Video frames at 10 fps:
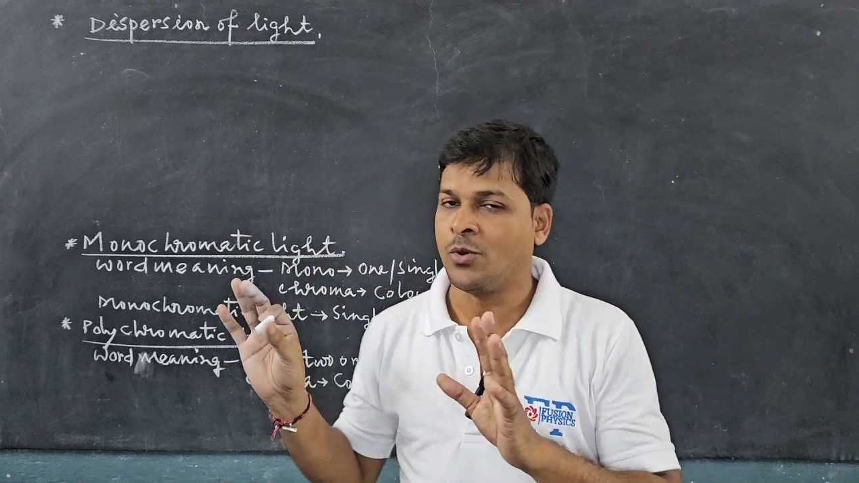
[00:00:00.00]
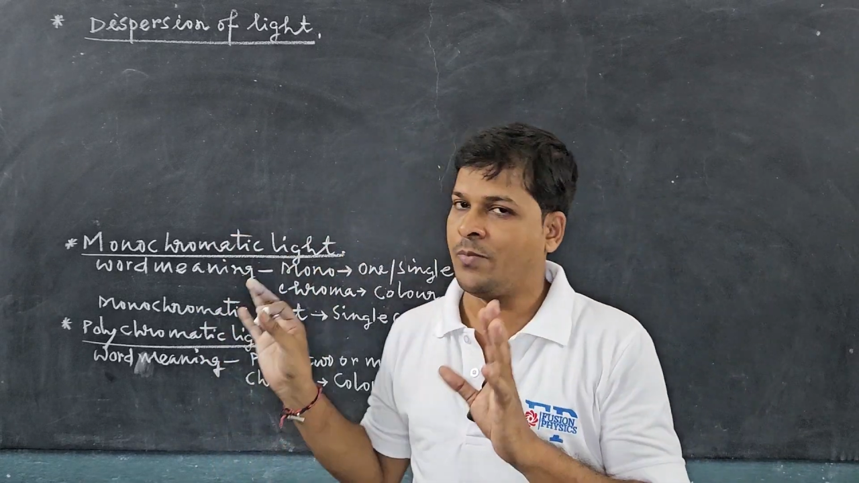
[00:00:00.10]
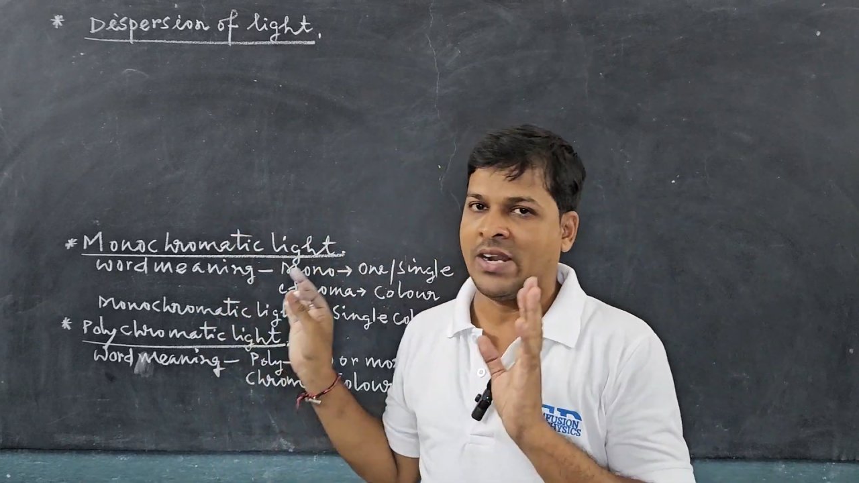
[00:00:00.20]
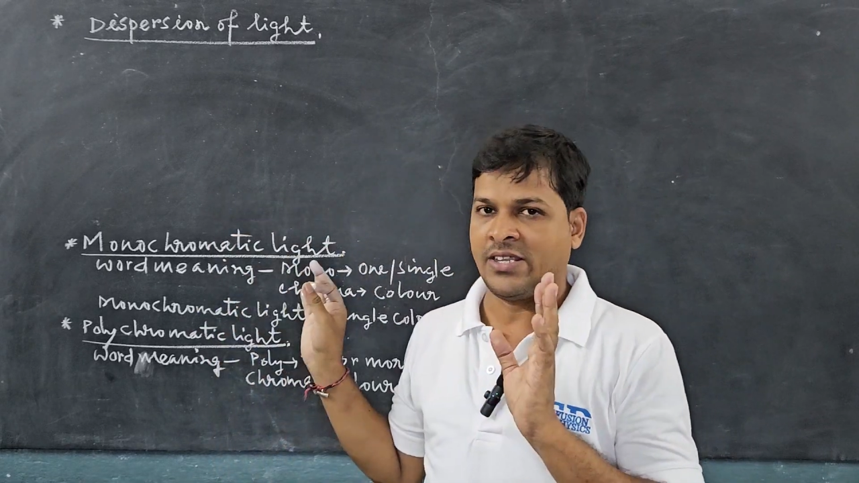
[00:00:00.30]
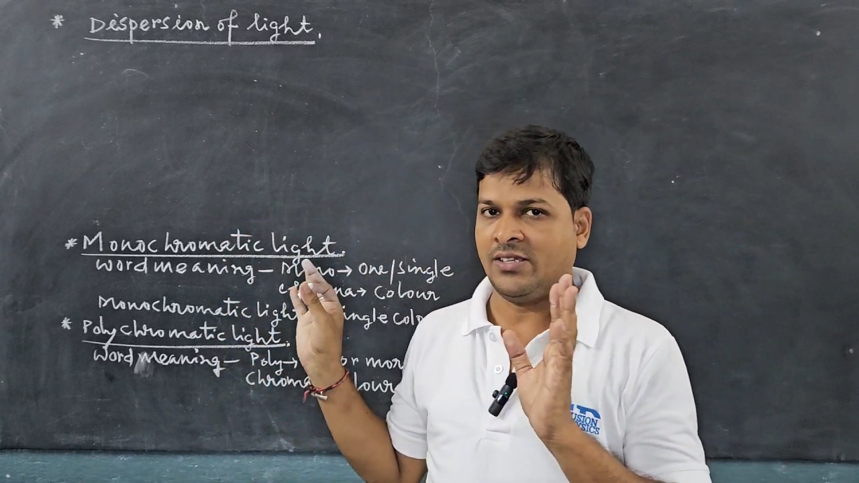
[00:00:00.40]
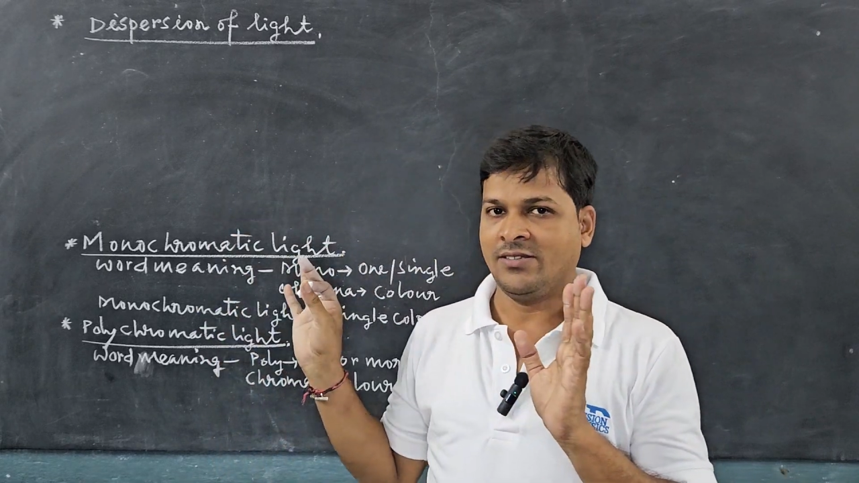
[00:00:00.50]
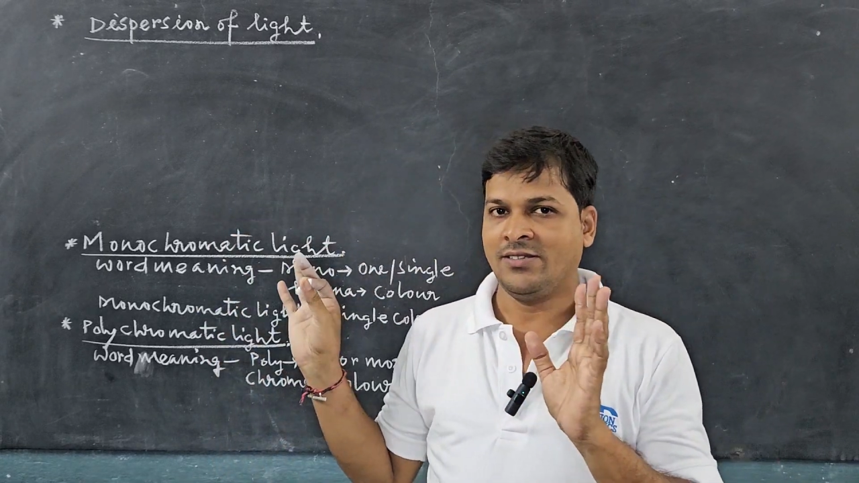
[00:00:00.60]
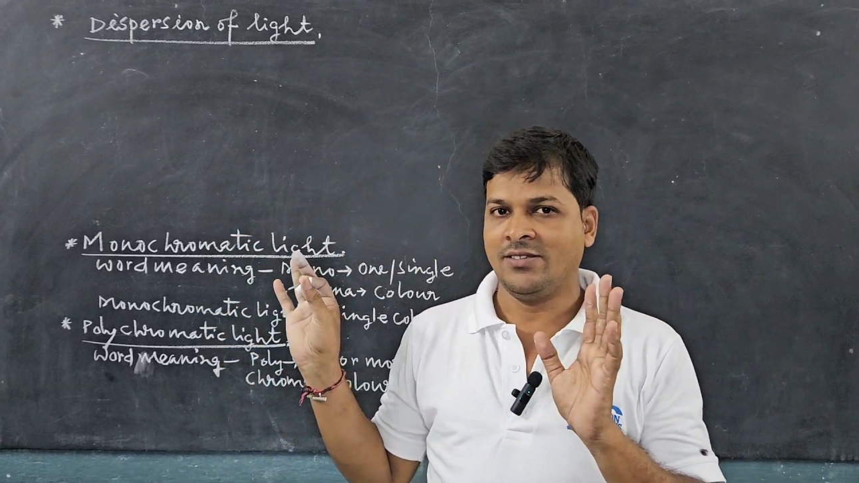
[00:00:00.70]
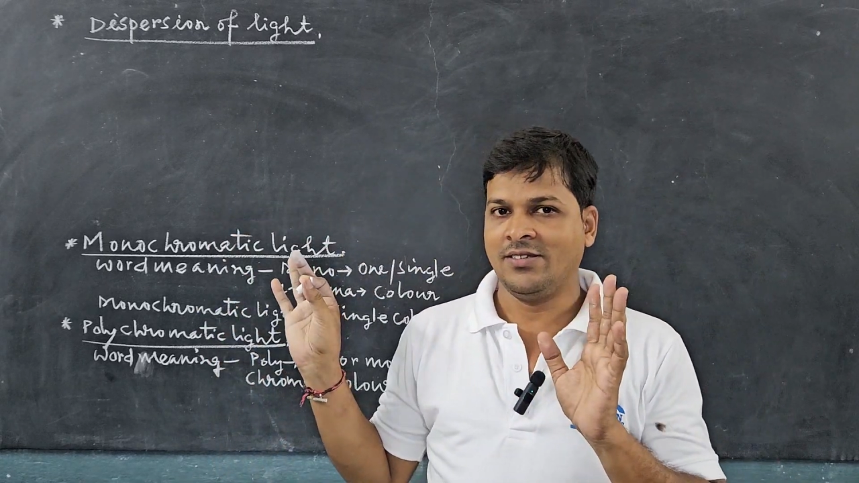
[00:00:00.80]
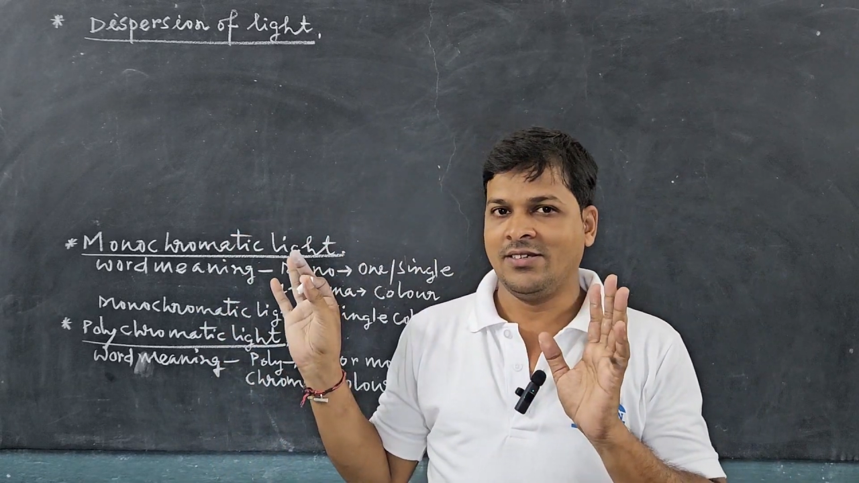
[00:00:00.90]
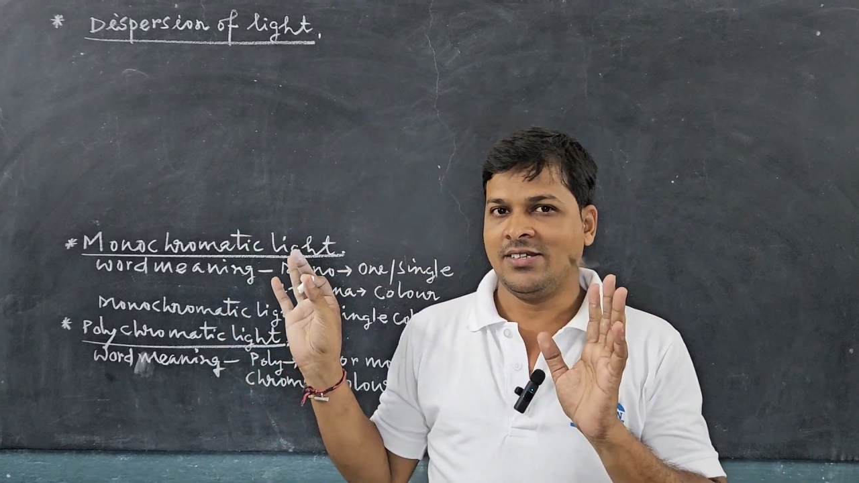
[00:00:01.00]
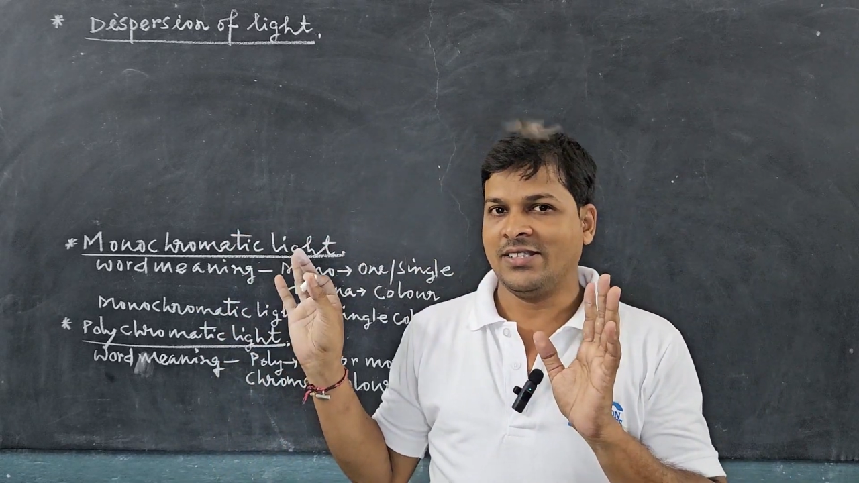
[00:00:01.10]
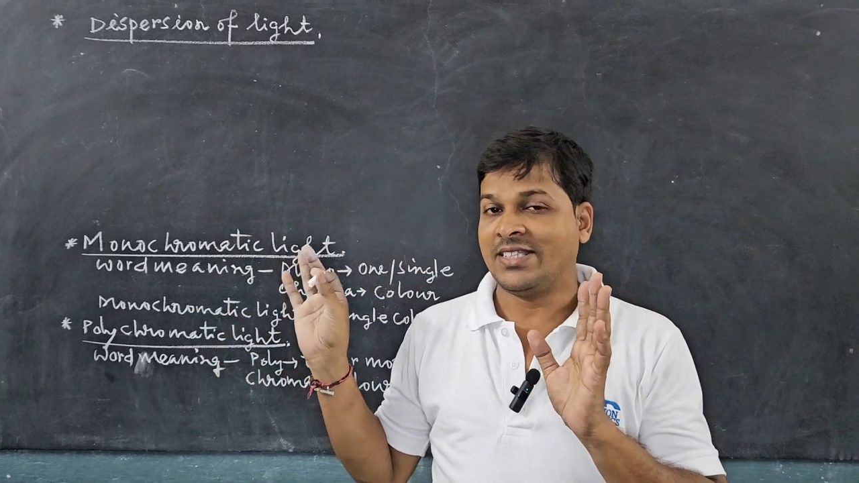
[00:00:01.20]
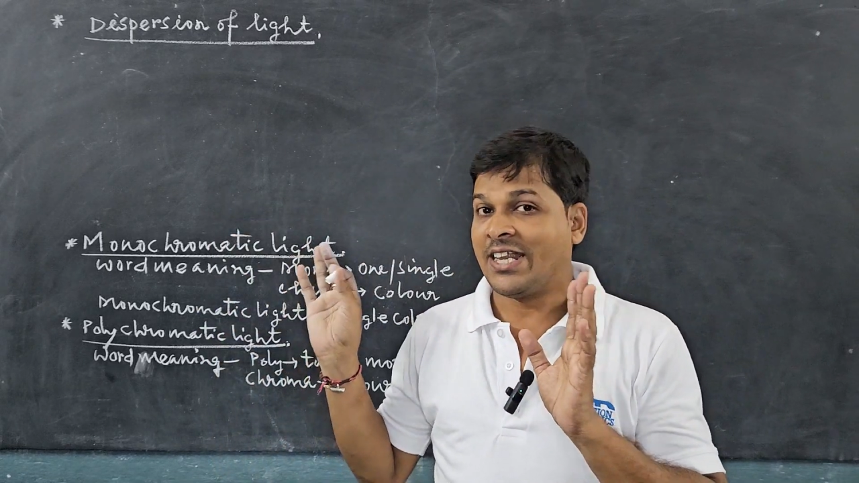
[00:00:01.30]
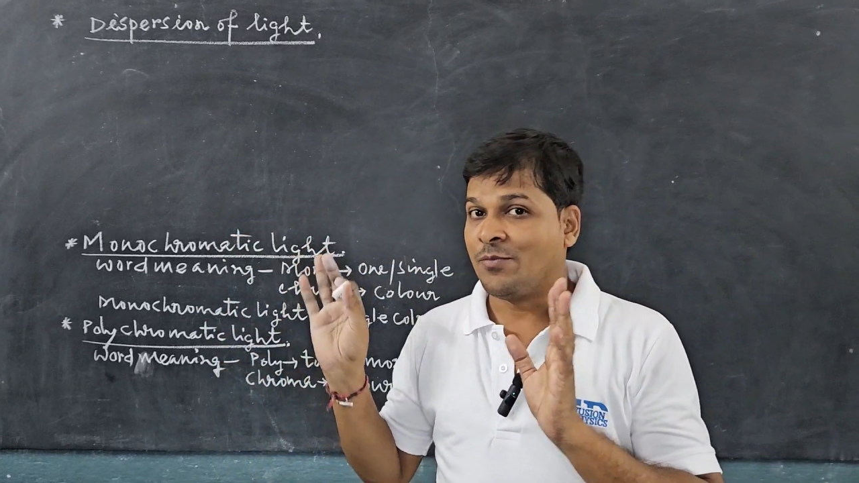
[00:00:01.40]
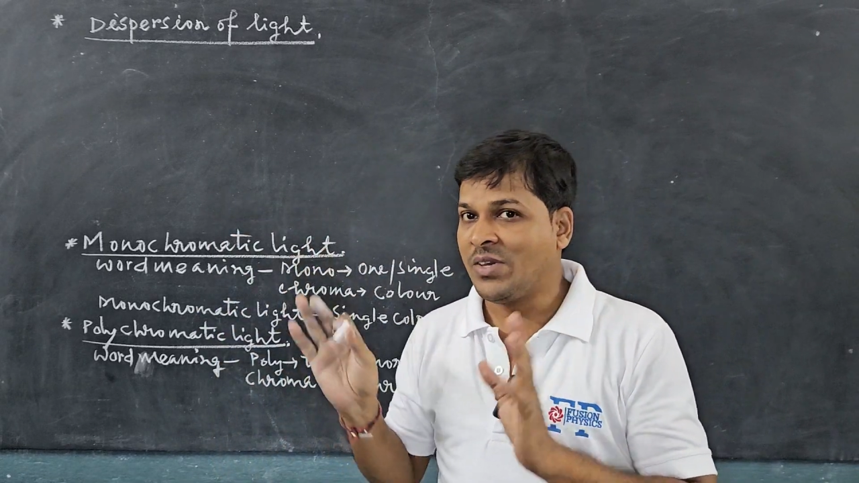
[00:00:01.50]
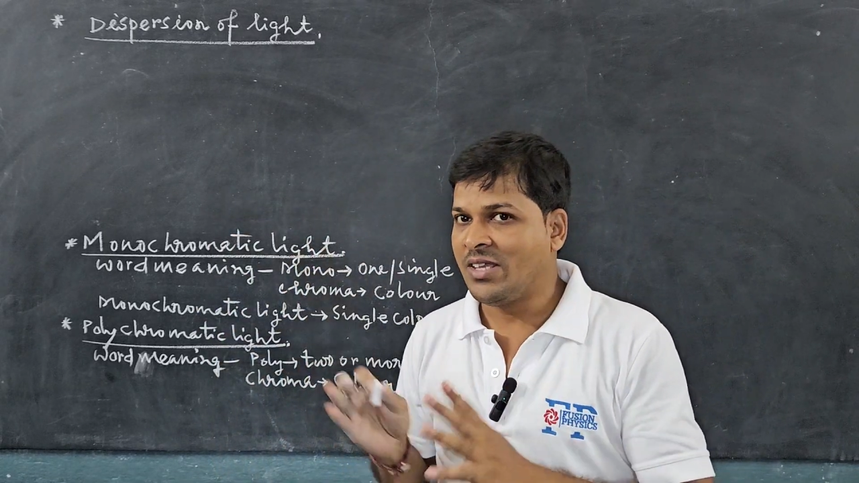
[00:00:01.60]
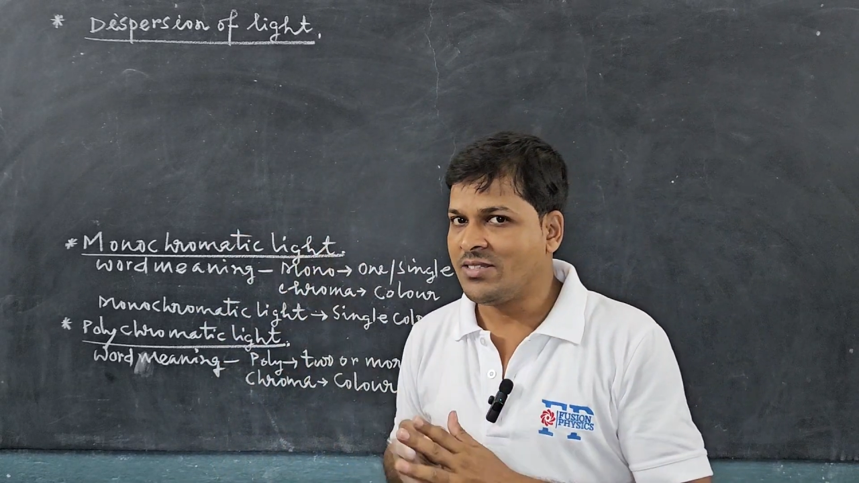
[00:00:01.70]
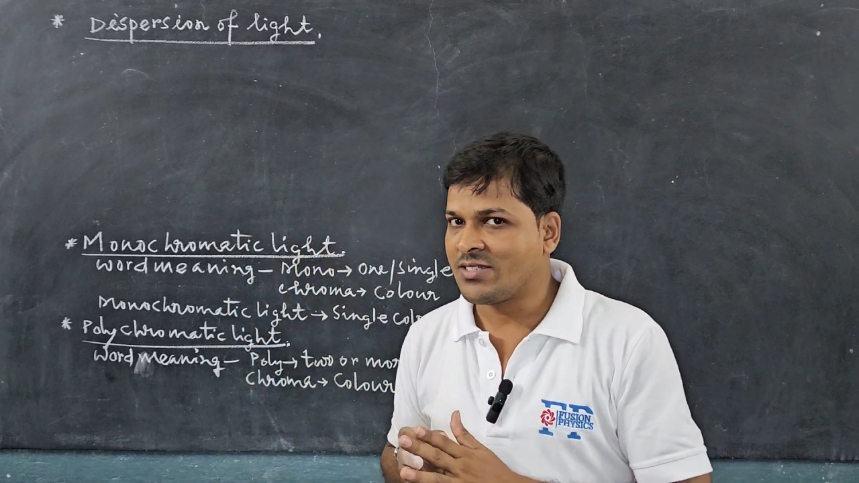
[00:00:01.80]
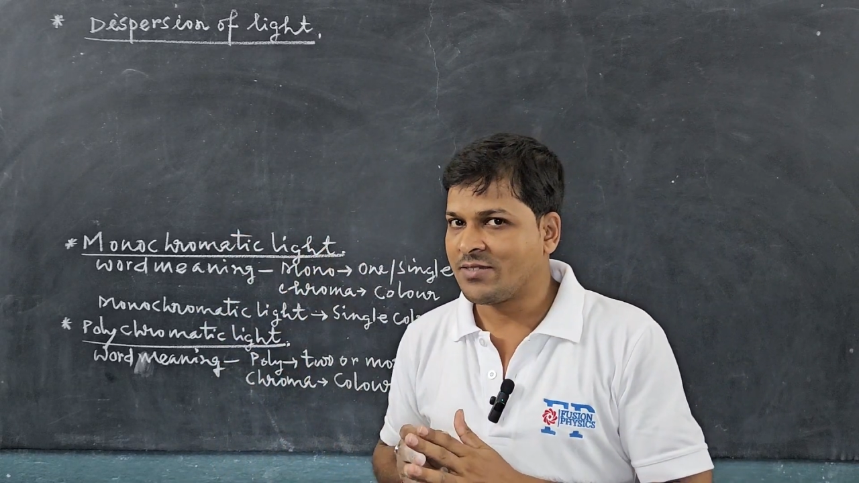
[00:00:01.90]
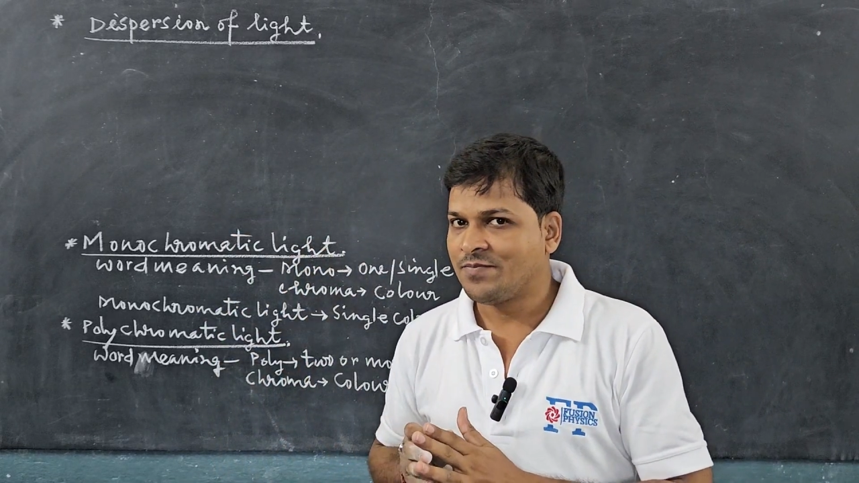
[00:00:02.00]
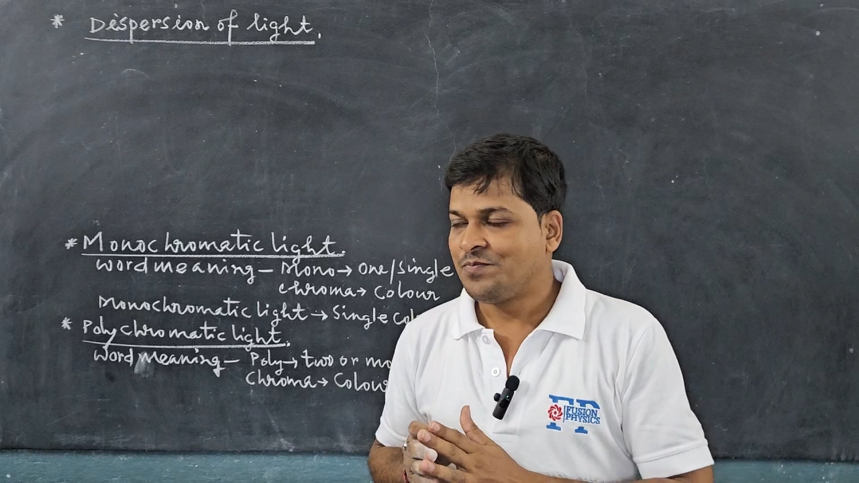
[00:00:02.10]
property. That means